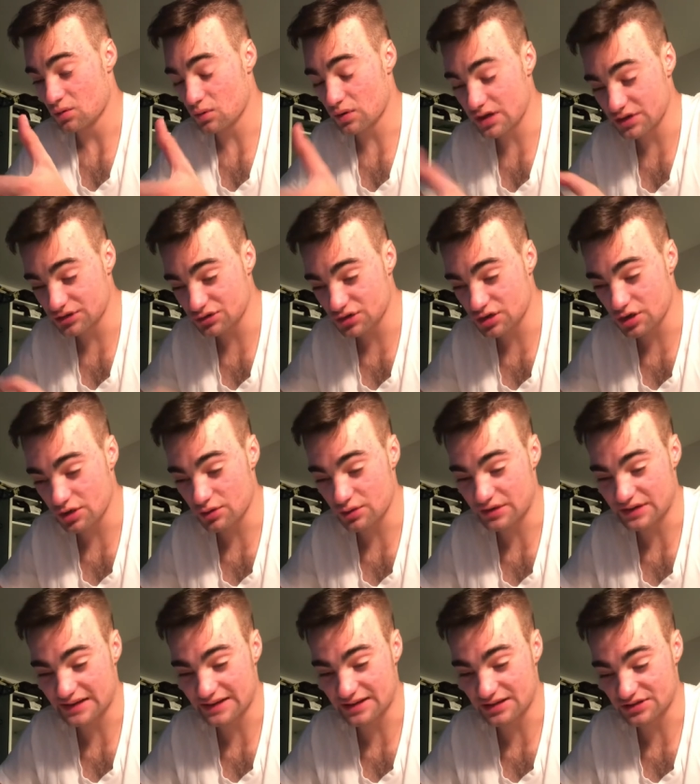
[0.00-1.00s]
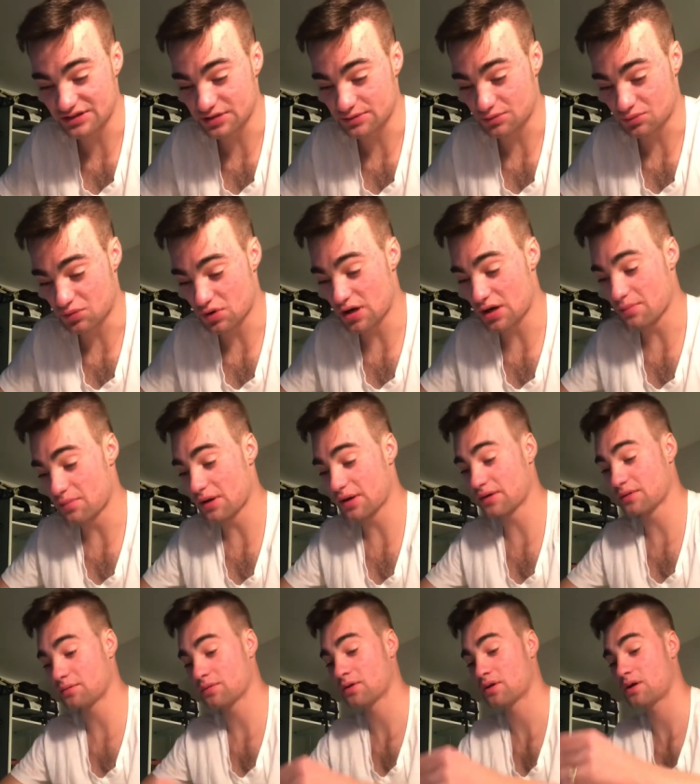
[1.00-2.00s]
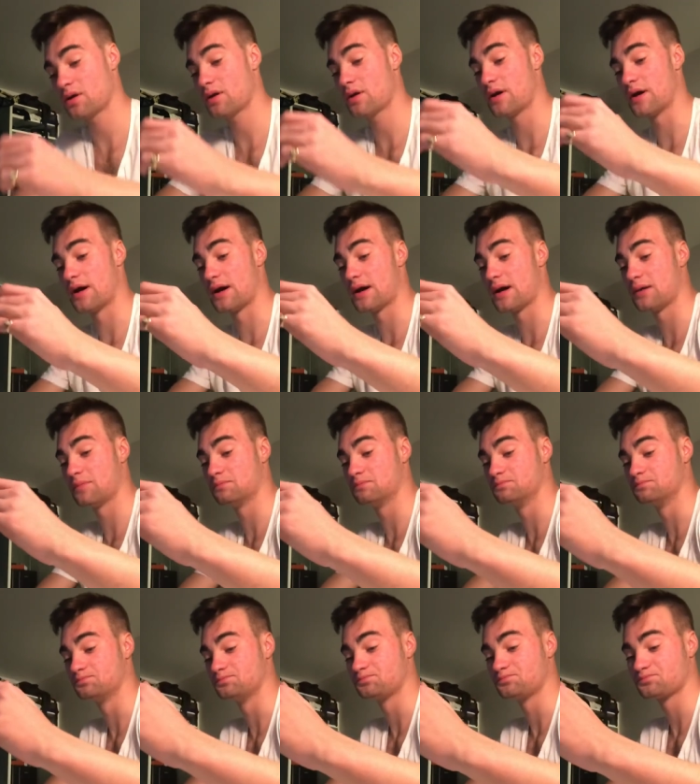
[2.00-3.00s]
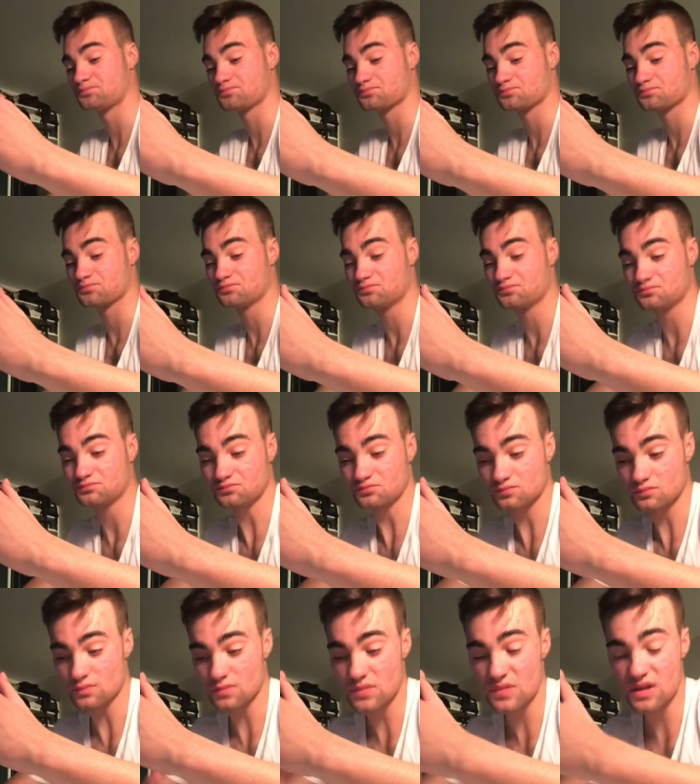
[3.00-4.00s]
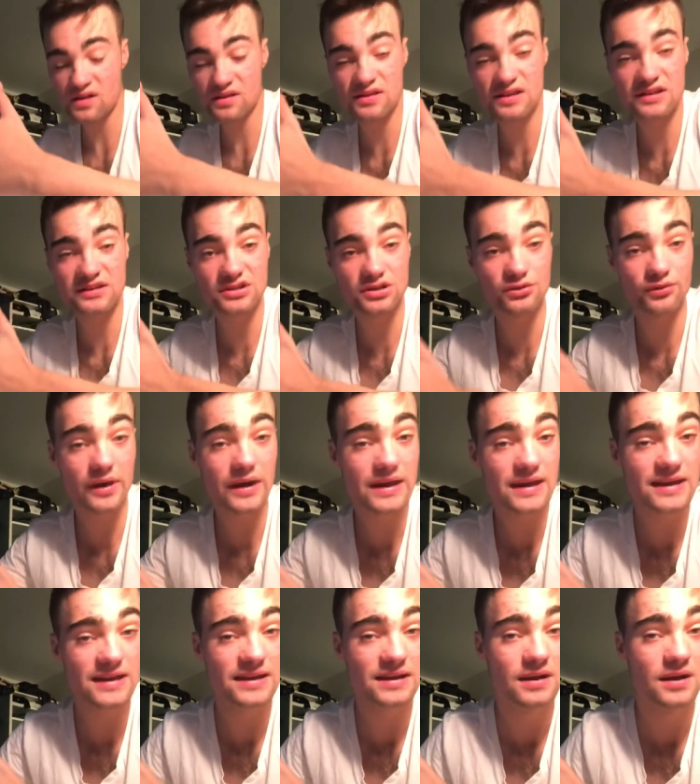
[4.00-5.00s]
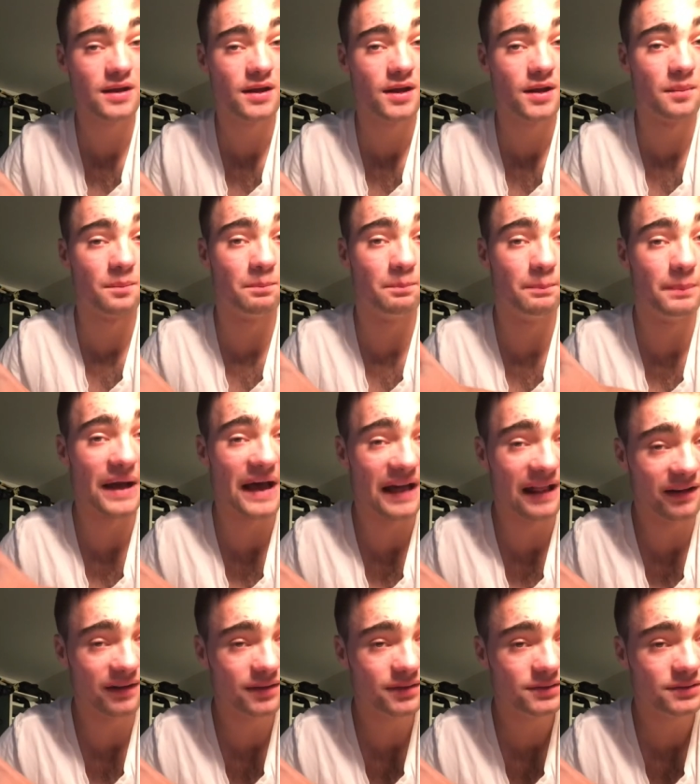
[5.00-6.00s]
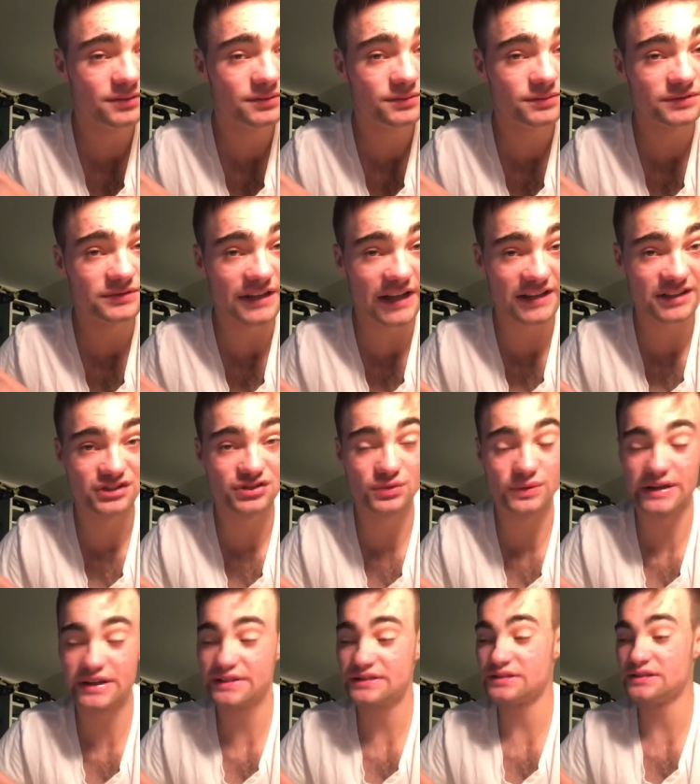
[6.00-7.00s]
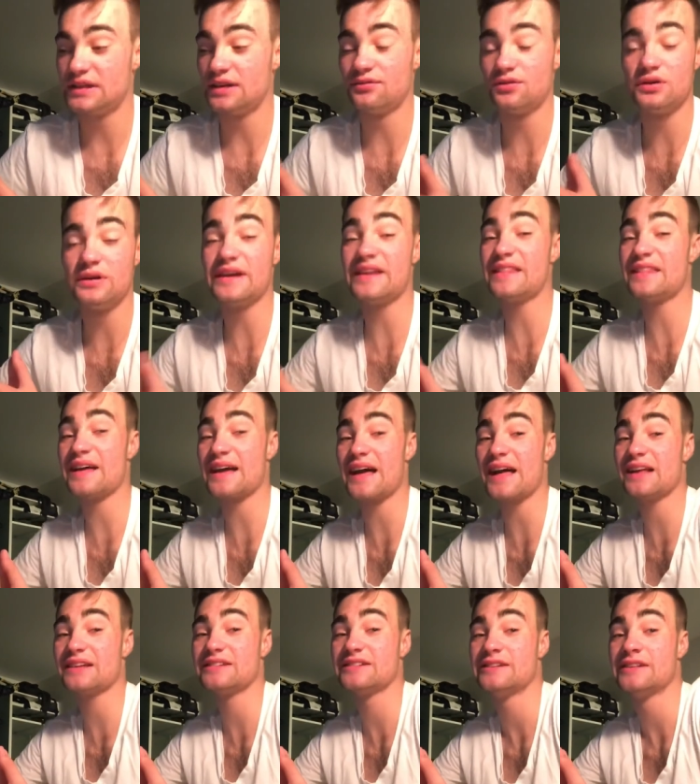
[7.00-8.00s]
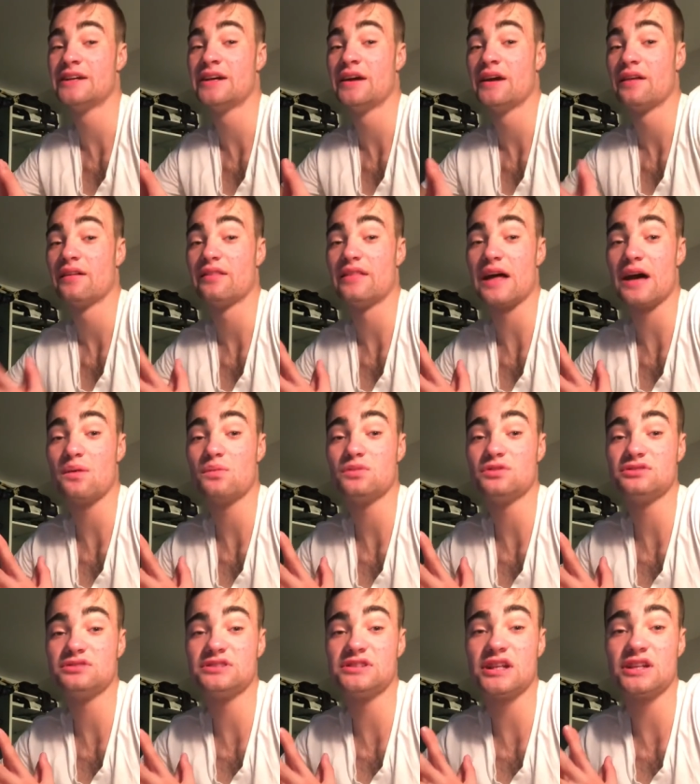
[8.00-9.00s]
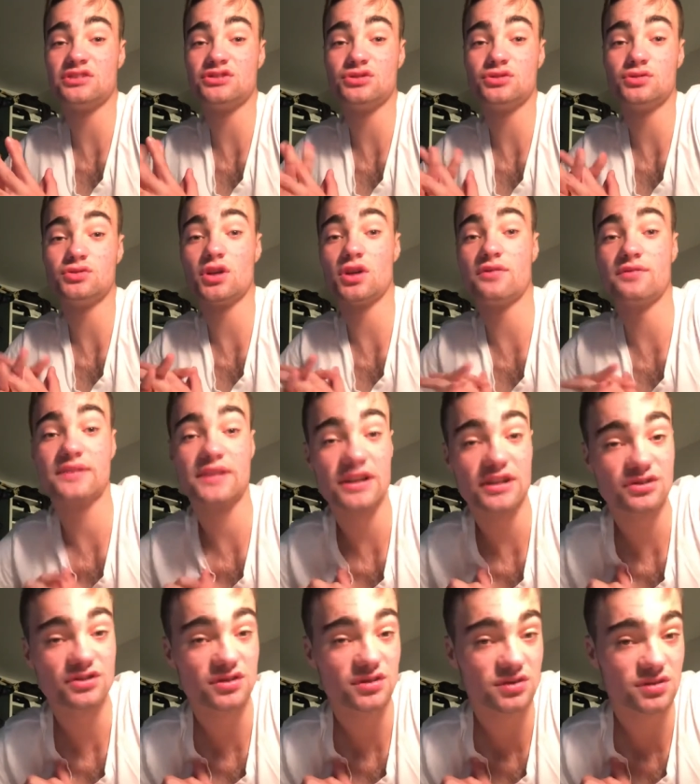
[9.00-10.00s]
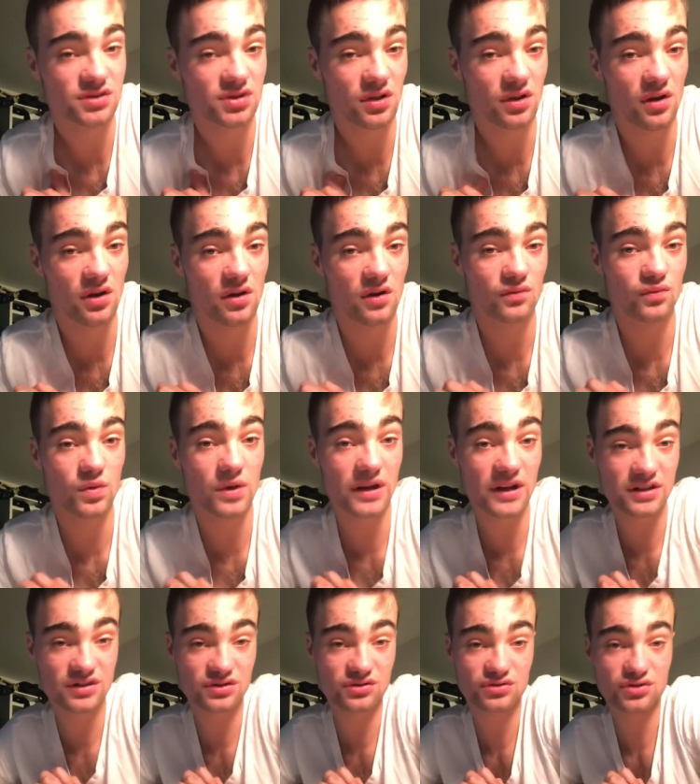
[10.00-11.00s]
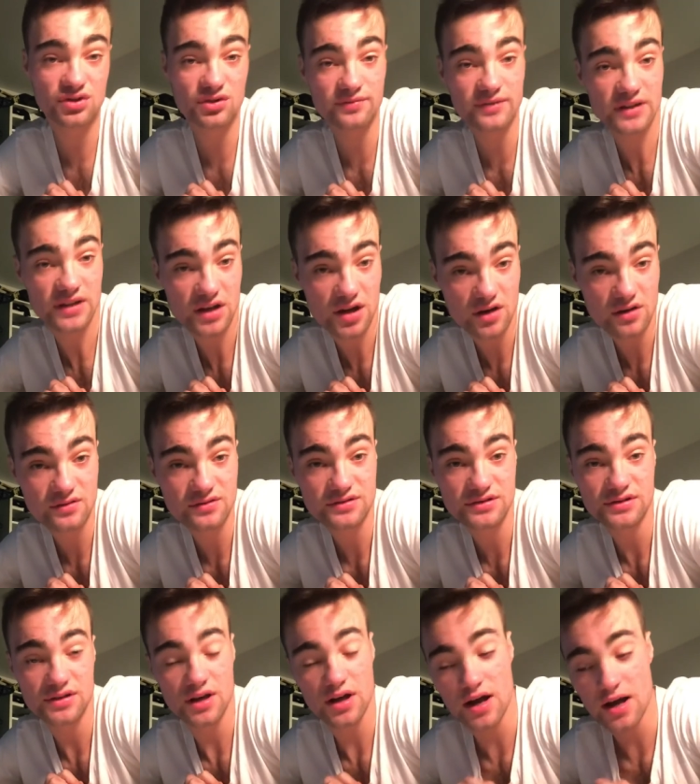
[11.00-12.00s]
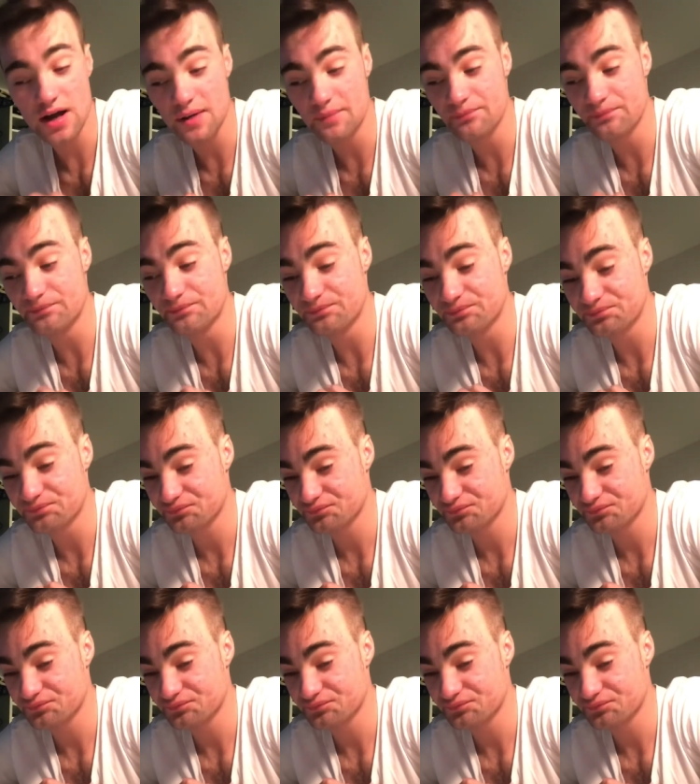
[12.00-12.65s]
when you go and hit the subscribe button, um, there's a grey bell next to it. If you hit that, that will send you notifications of when I do new videos. Um,